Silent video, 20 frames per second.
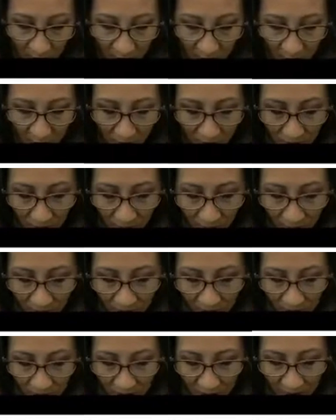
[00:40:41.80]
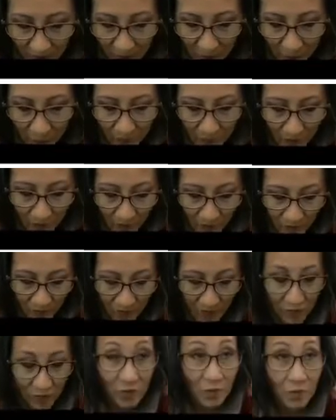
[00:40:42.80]
So I got one side
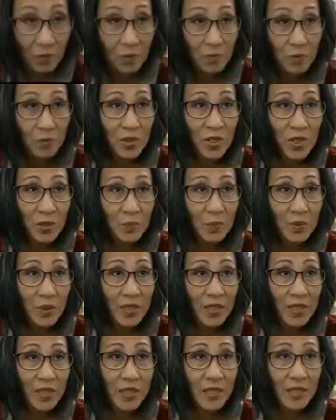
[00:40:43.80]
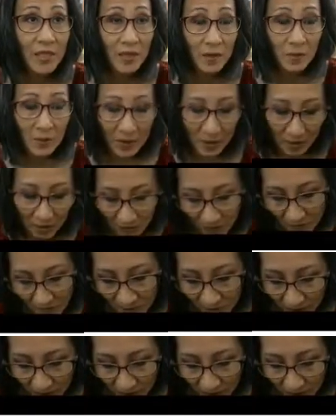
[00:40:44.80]
pretty pretty, I mean,